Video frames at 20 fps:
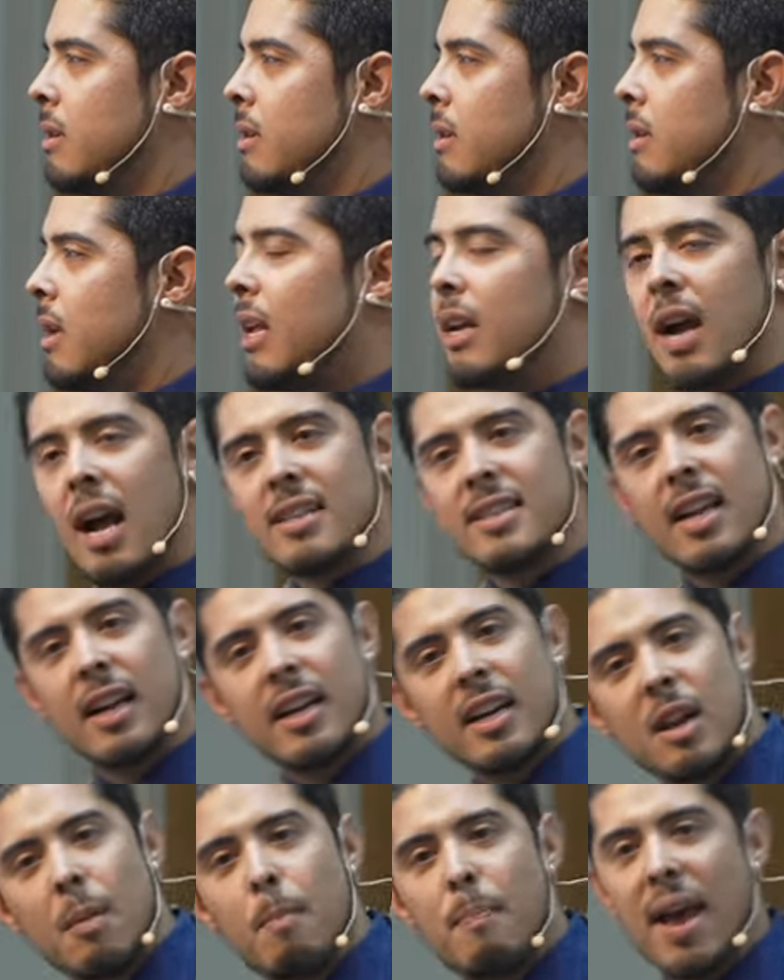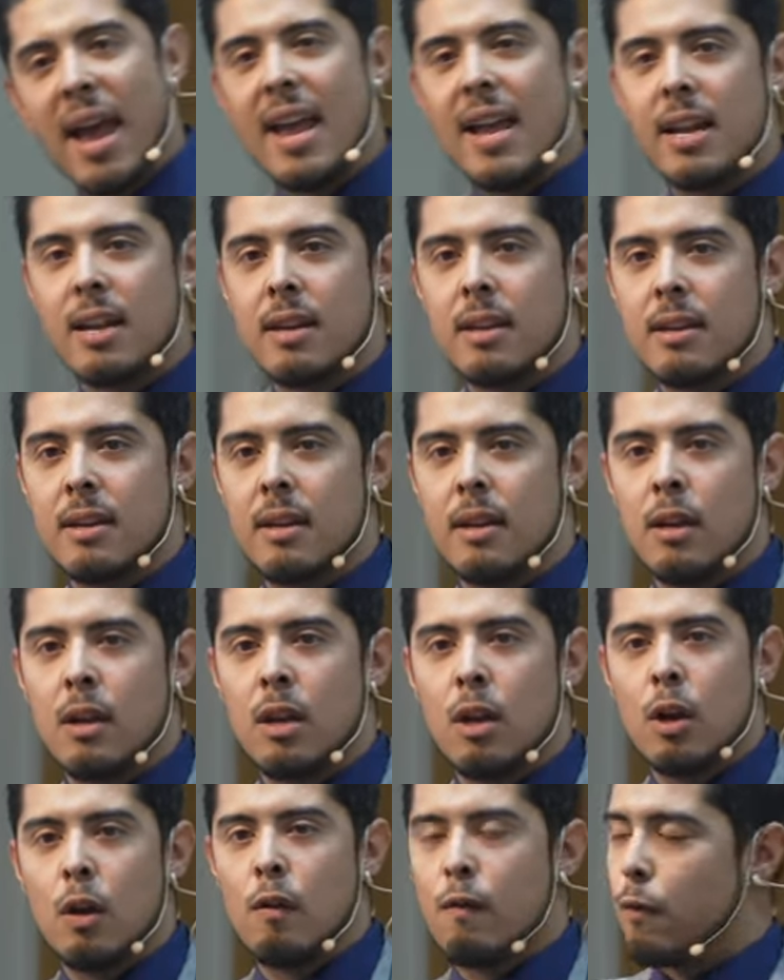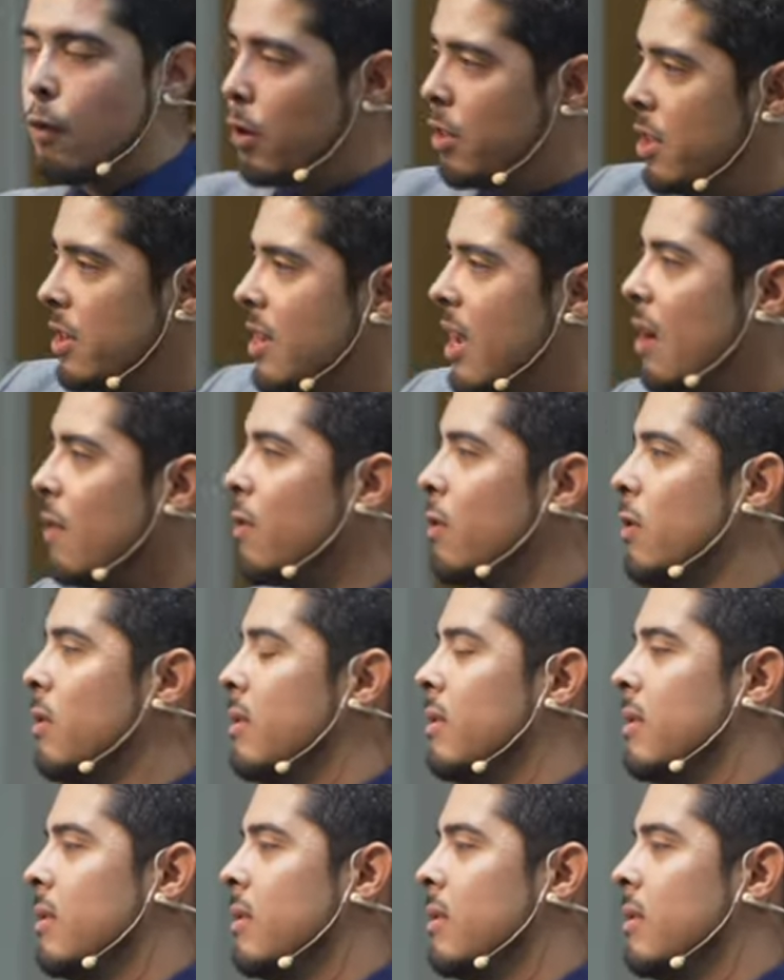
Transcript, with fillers: And God's not going to bend for the devil.